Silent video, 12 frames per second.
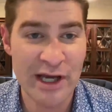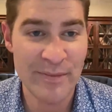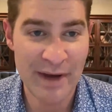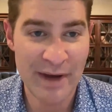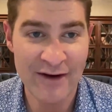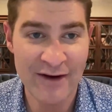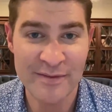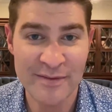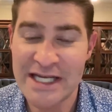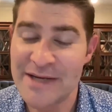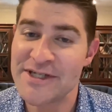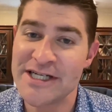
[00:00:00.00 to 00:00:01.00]
you get back from
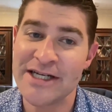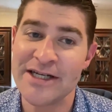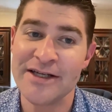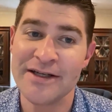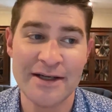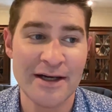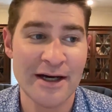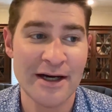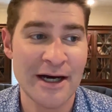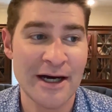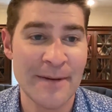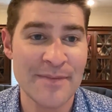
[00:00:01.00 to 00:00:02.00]
DeepSeek,
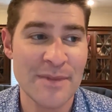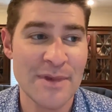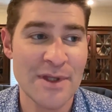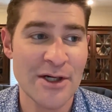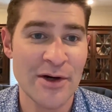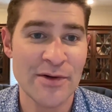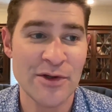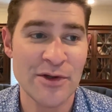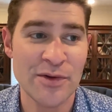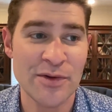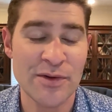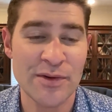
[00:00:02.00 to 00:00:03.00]

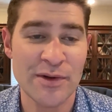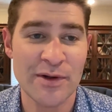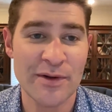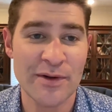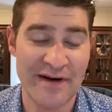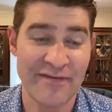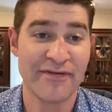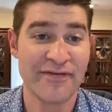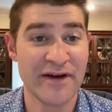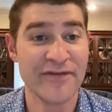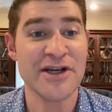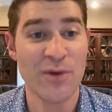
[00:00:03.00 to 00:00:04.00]
for every
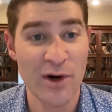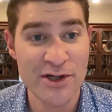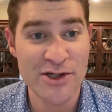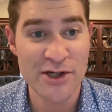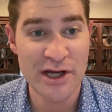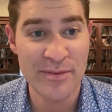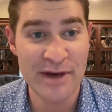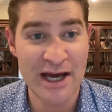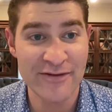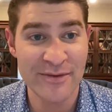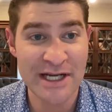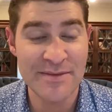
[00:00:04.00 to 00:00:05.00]
50 words you get
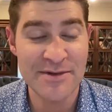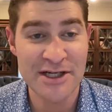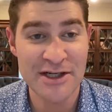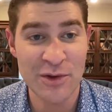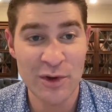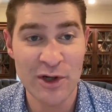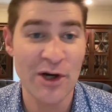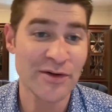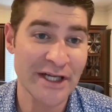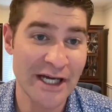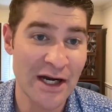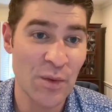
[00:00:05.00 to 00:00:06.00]
back from DeepSeek, you would have
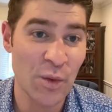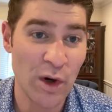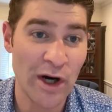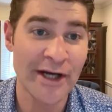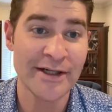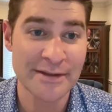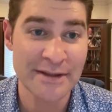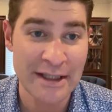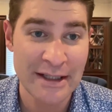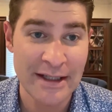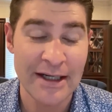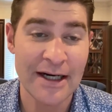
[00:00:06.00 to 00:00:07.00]
only gotten 1
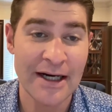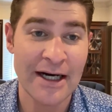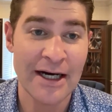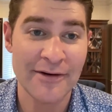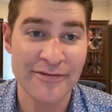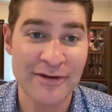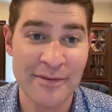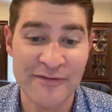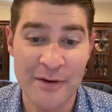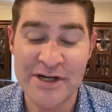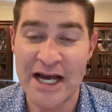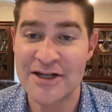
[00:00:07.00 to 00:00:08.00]
from
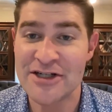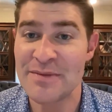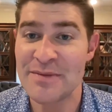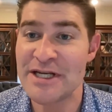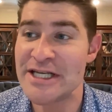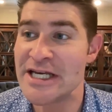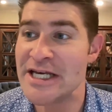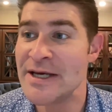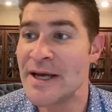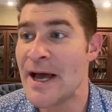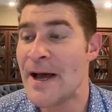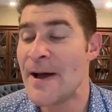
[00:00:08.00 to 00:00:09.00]
ChatGPT.